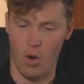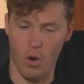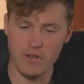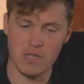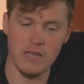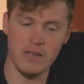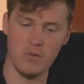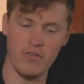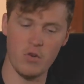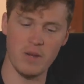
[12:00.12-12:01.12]
obviously,
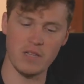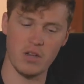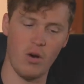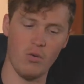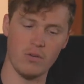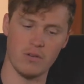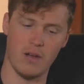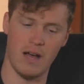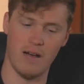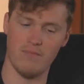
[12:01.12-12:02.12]
we've all been told
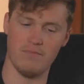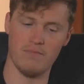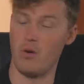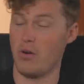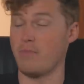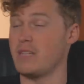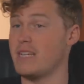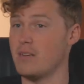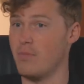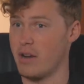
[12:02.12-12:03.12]
uh, or
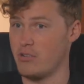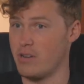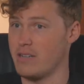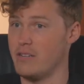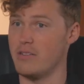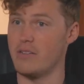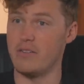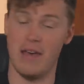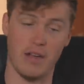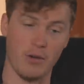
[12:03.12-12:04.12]
updated by Natural England
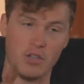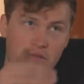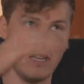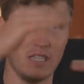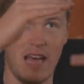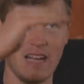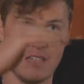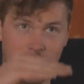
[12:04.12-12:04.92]
that they're going to release X